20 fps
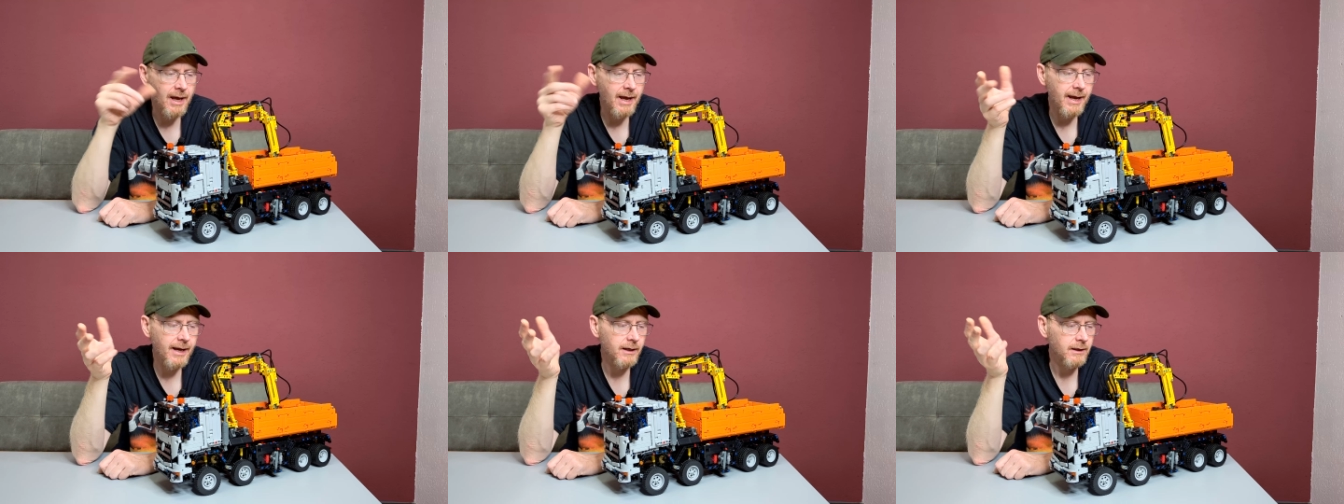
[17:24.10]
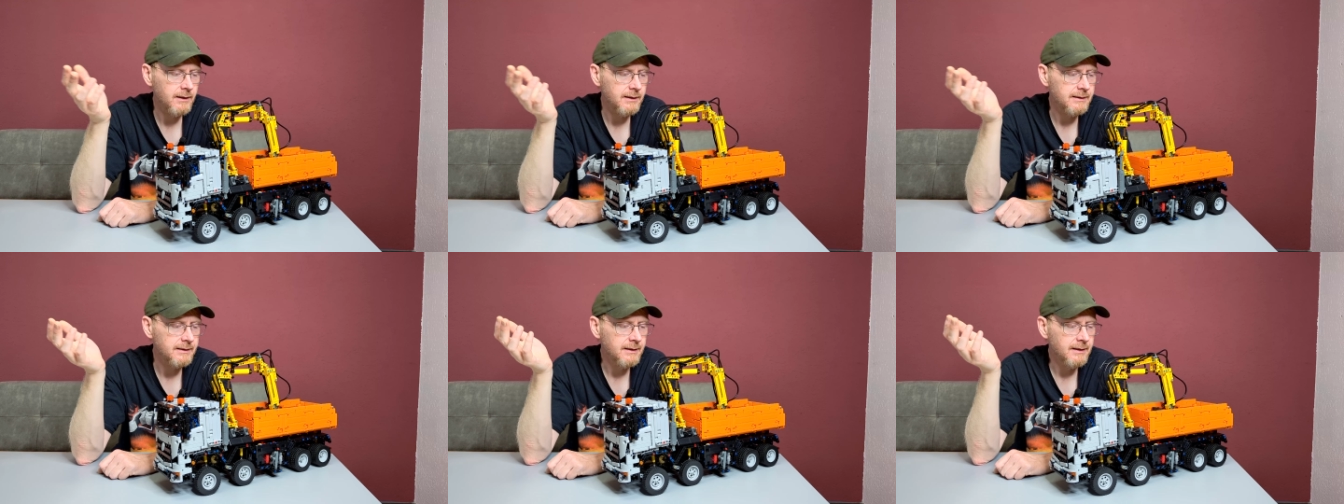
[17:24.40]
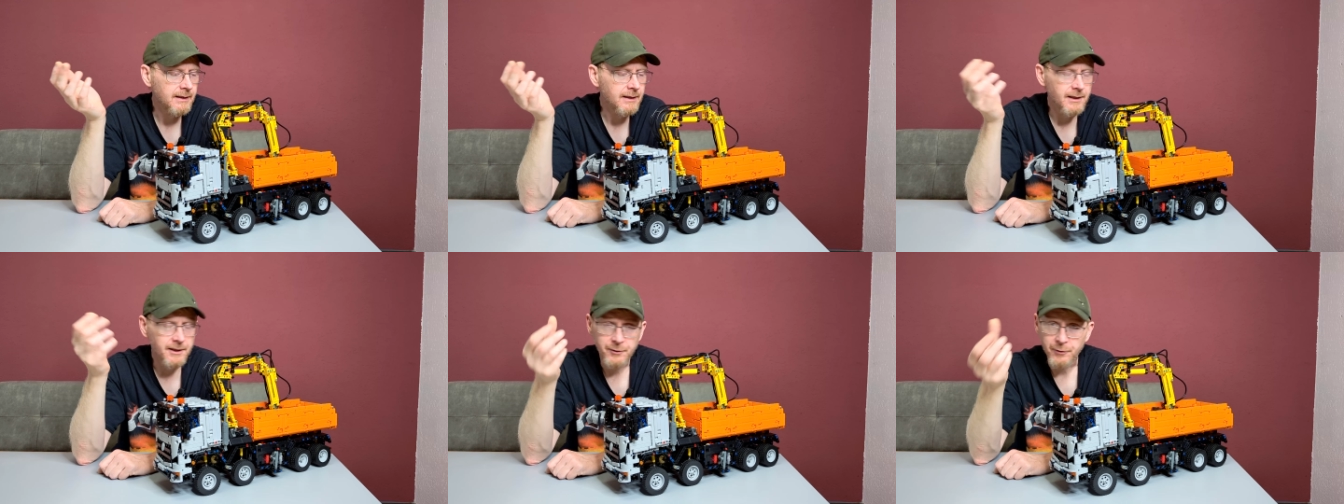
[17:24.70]
And
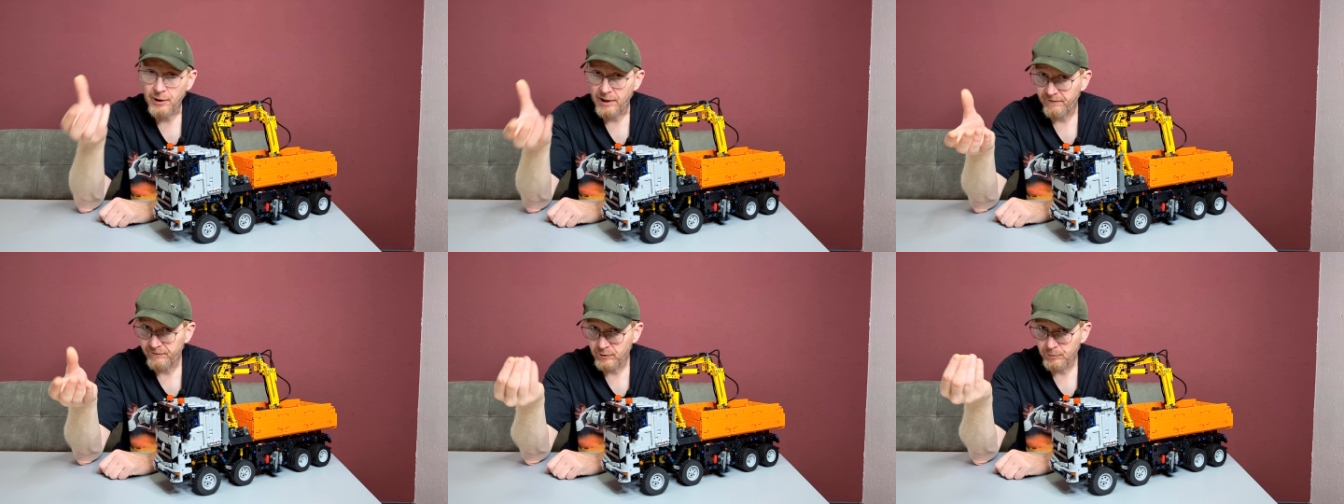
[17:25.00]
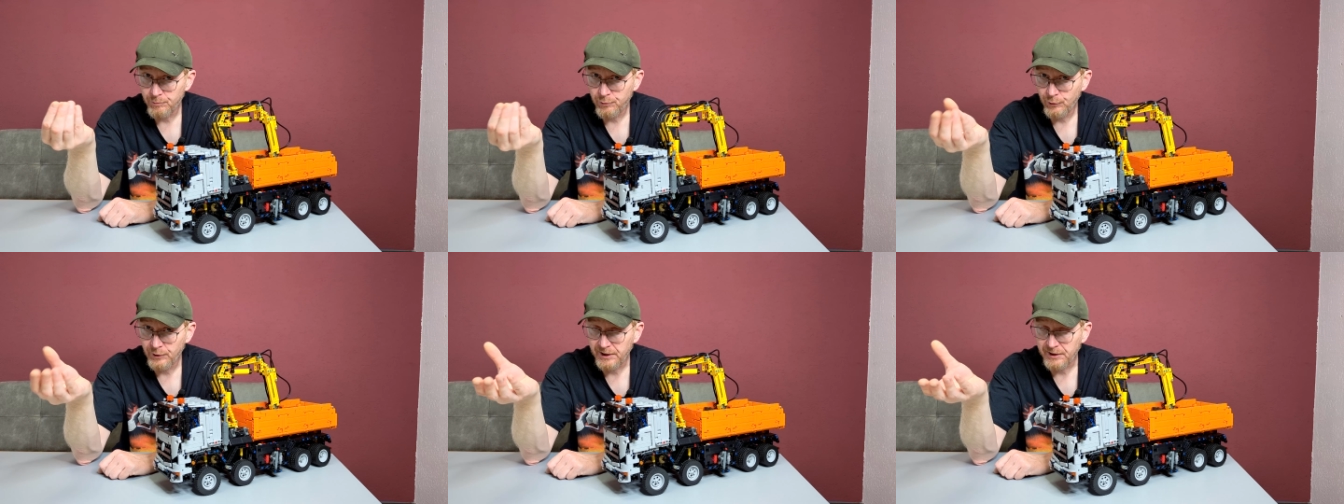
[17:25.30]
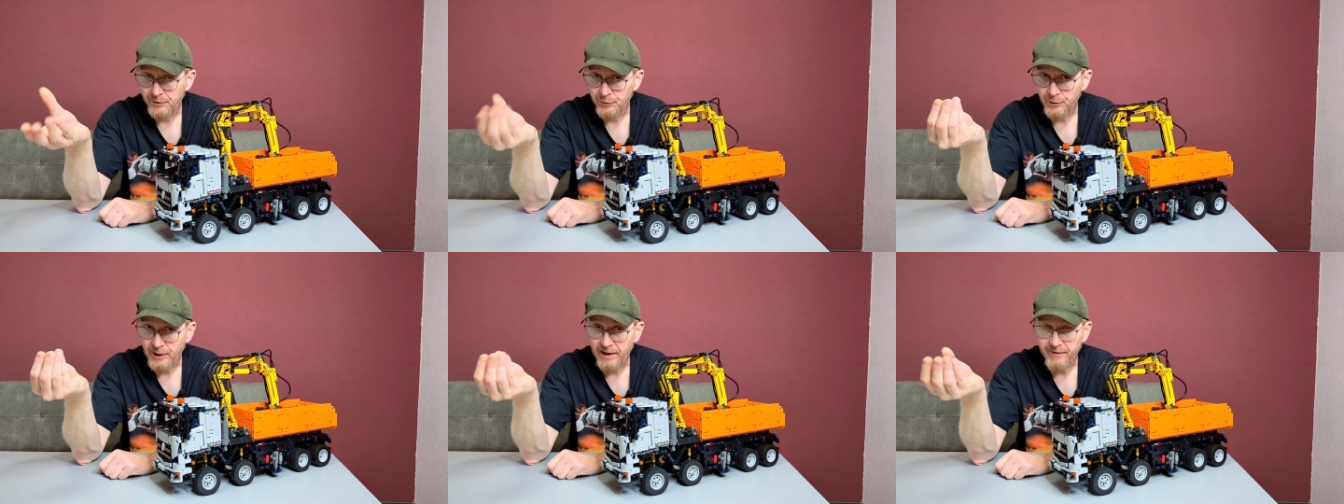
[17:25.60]
you have to put
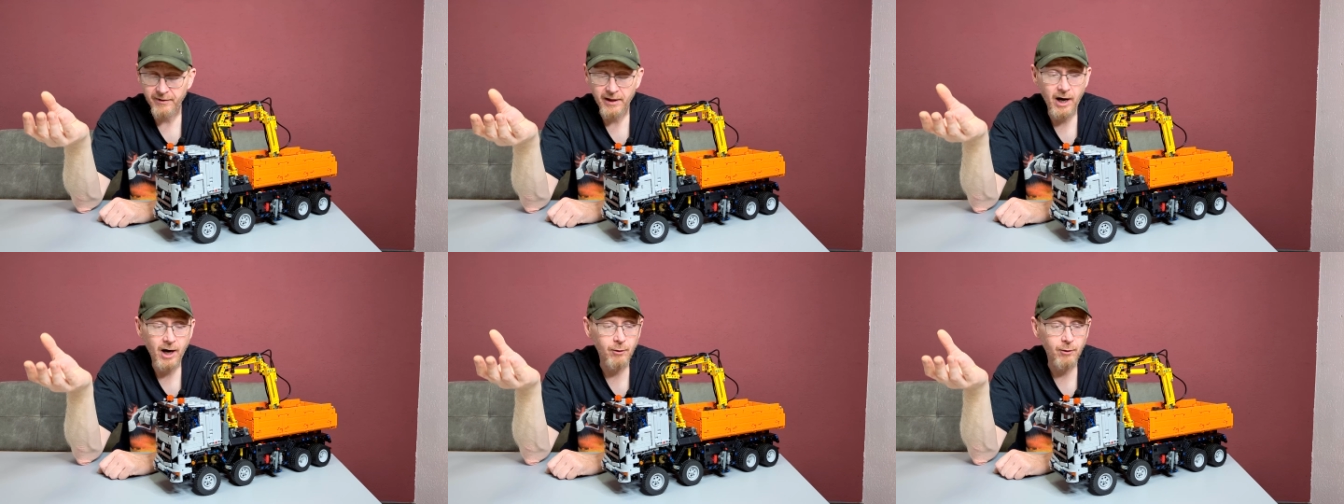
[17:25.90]
it together